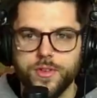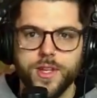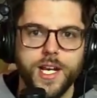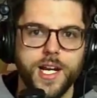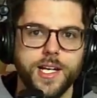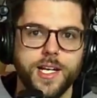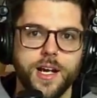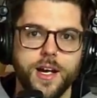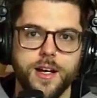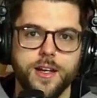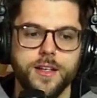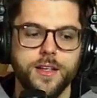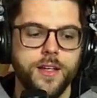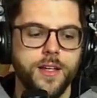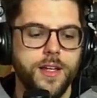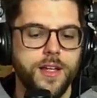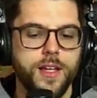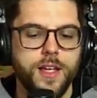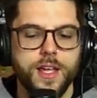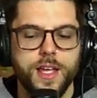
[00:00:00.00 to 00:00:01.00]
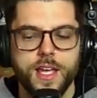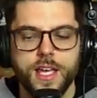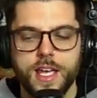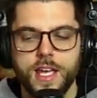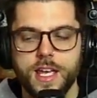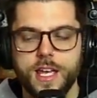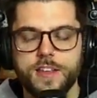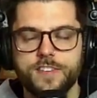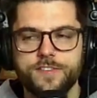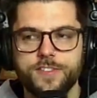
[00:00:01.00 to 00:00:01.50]
I got,
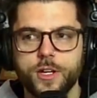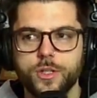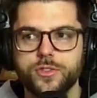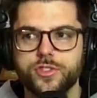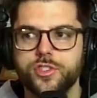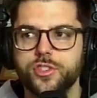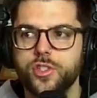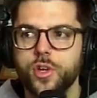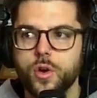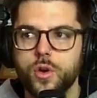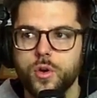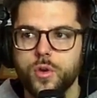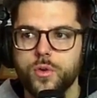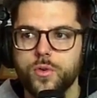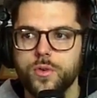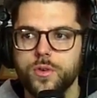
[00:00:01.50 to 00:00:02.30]
it felt so